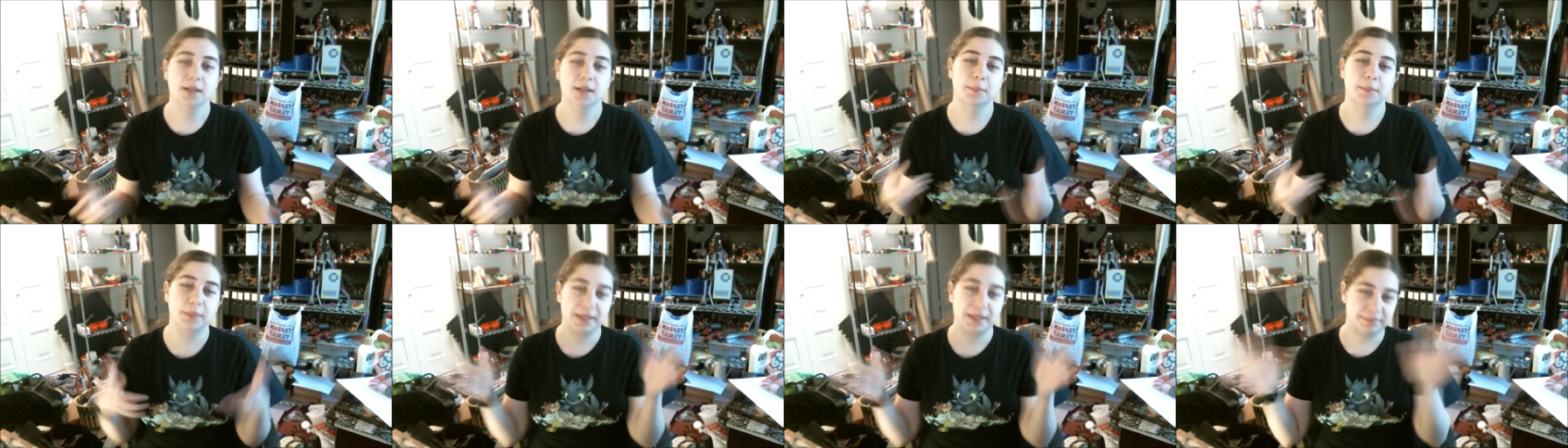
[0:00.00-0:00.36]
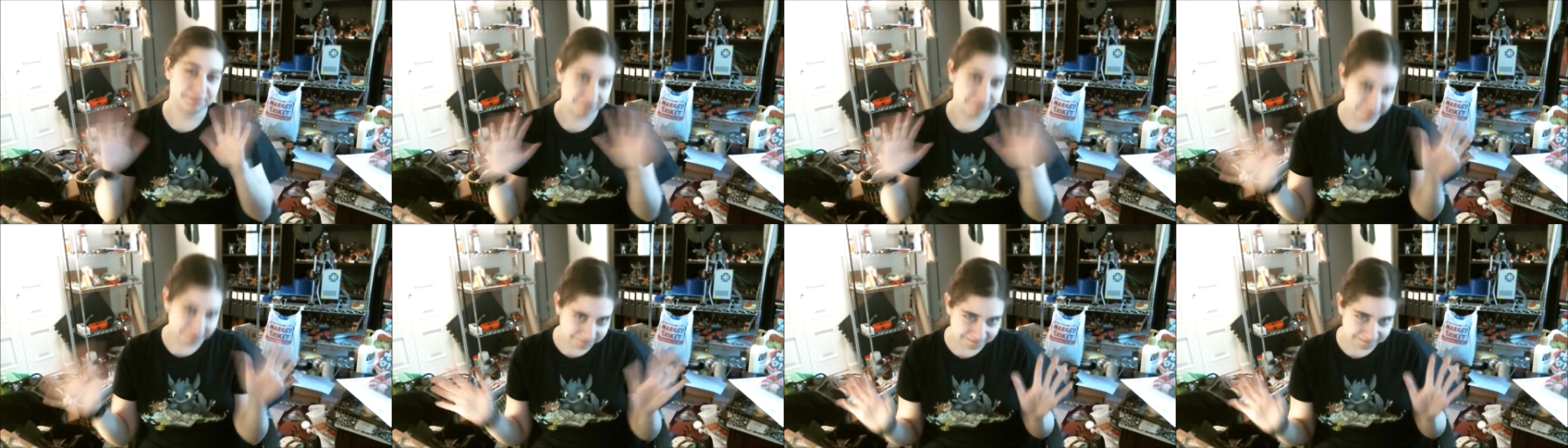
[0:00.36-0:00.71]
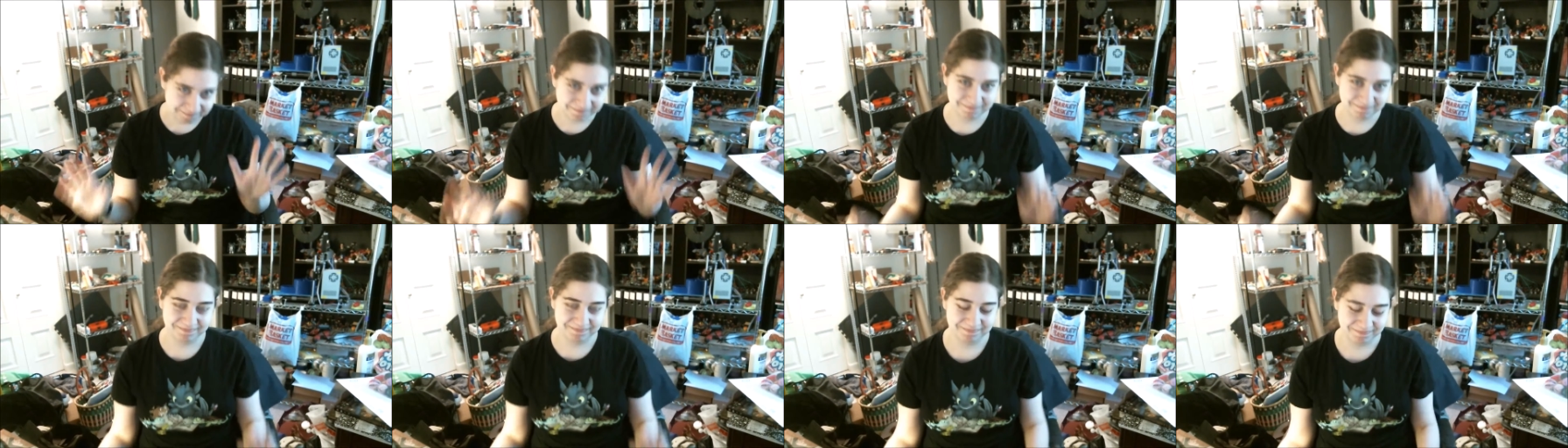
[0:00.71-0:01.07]
But
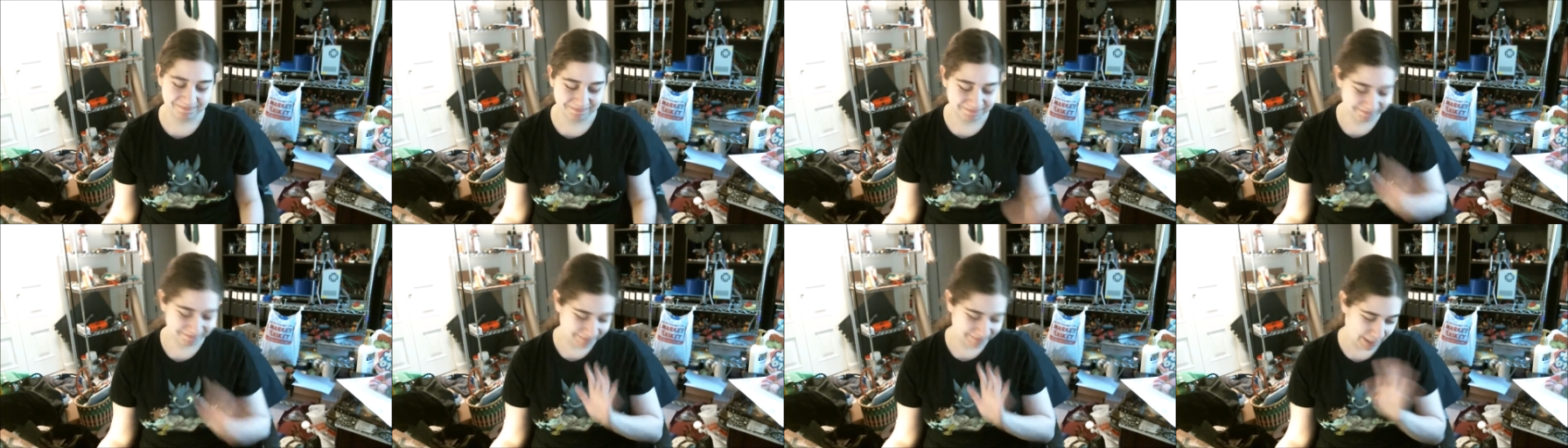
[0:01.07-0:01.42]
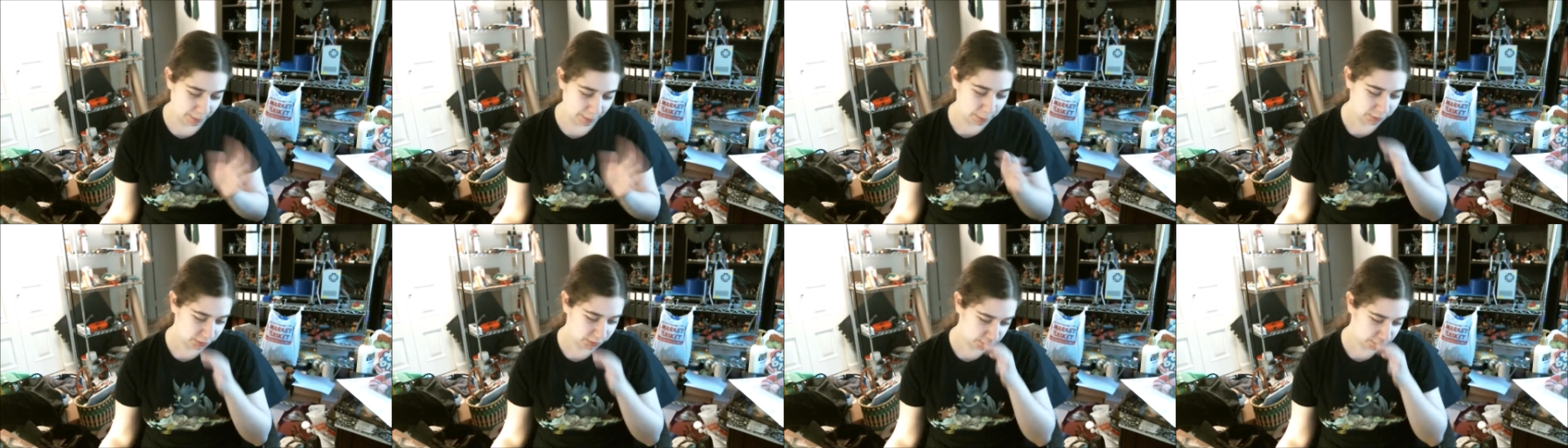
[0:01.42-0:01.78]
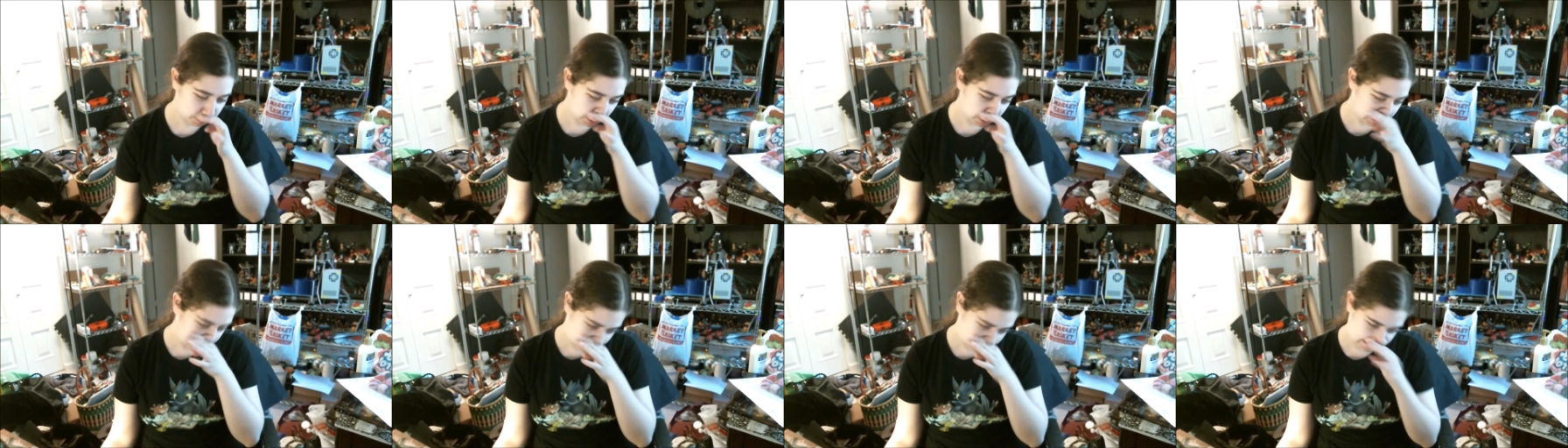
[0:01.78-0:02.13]
I won't
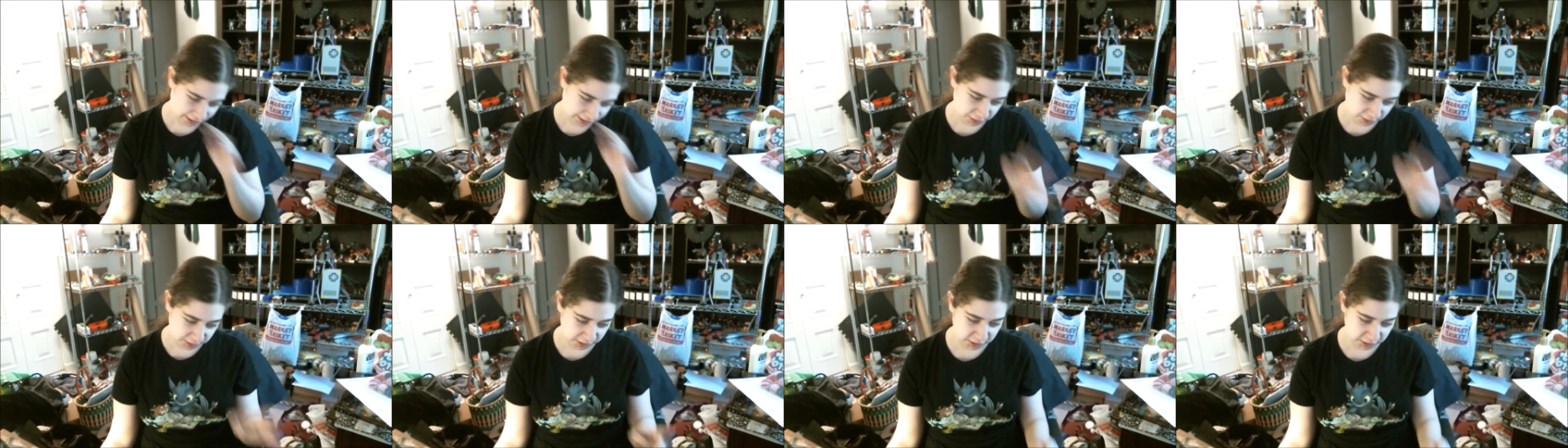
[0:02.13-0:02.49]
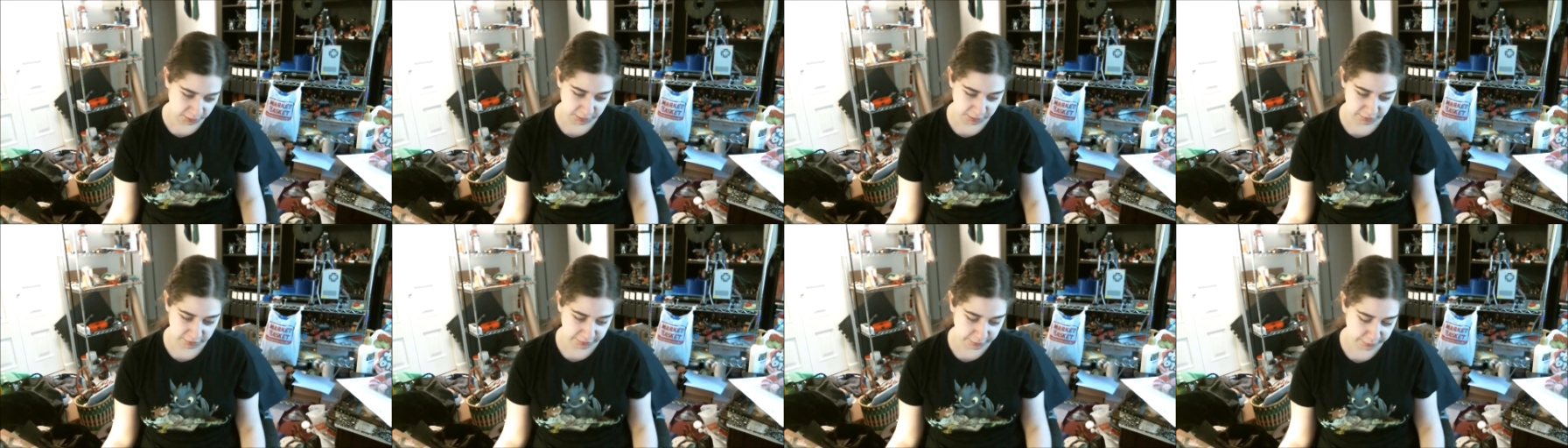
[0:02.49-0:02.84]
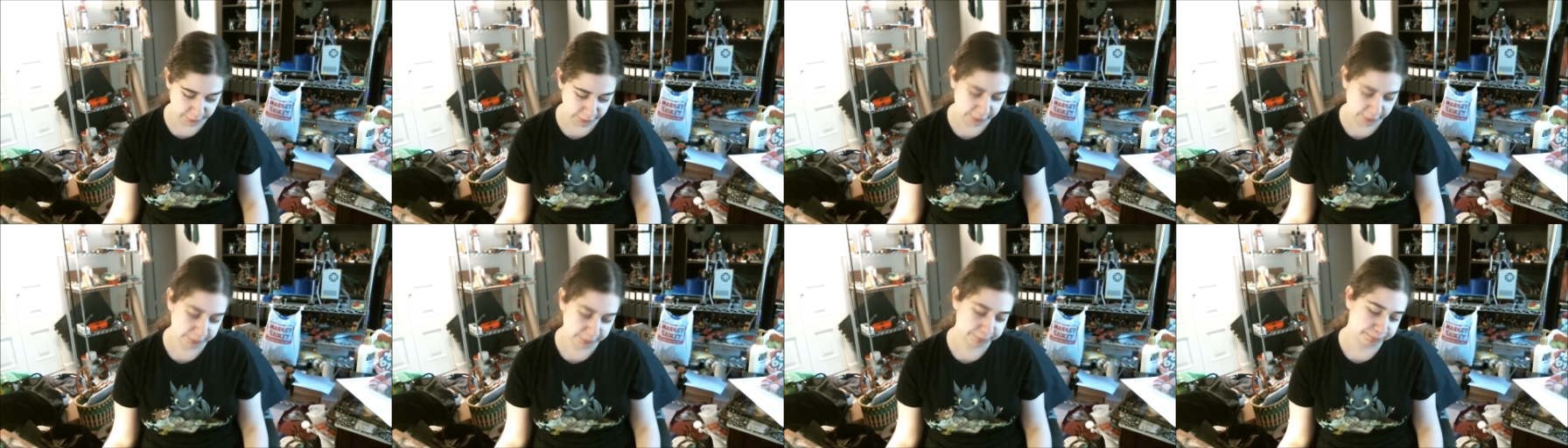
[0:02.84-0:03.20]
spoil it in case you actually want to read the
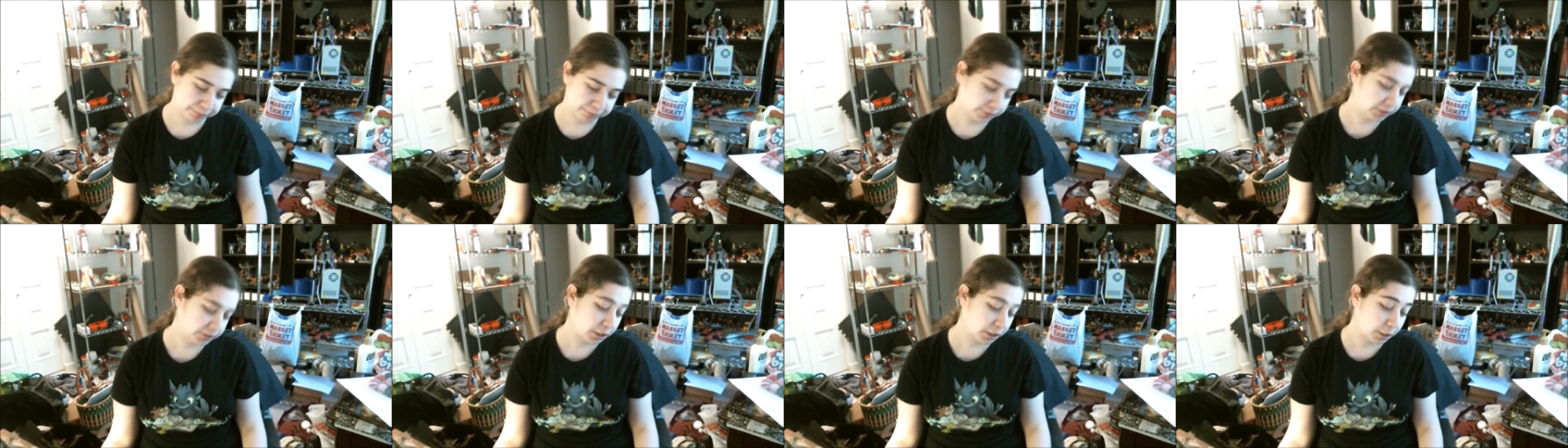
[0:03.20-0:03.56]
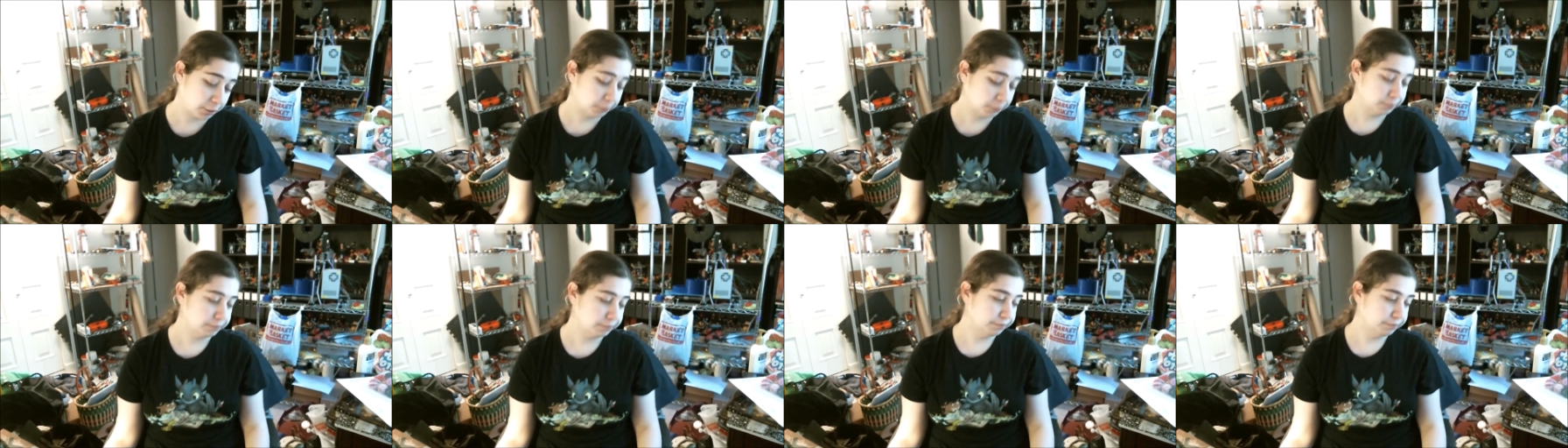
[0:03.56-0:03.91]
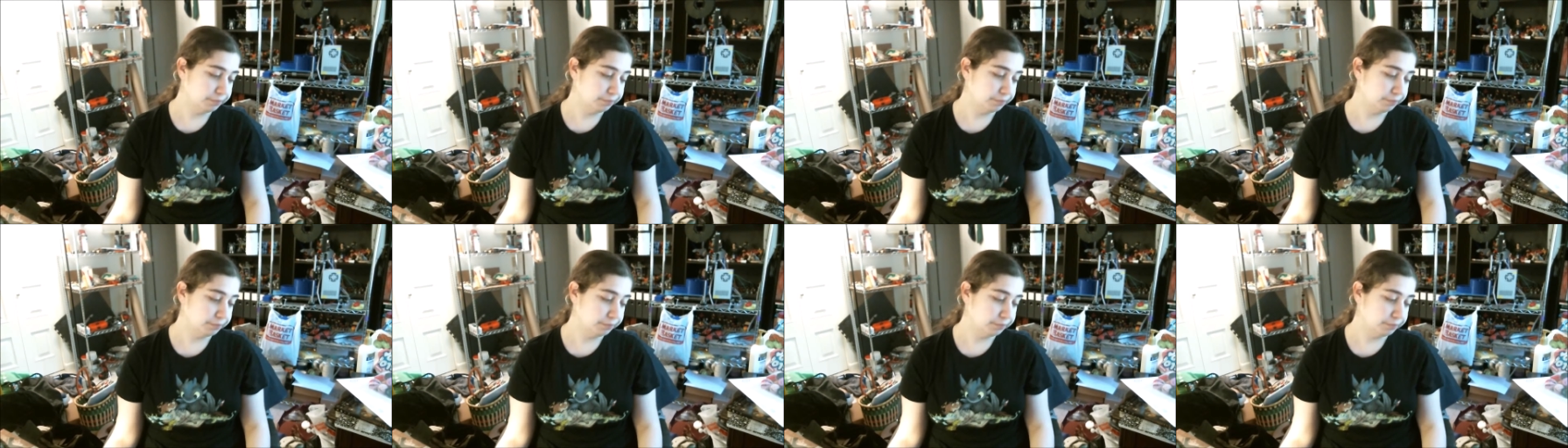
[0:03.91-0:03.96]
book. So,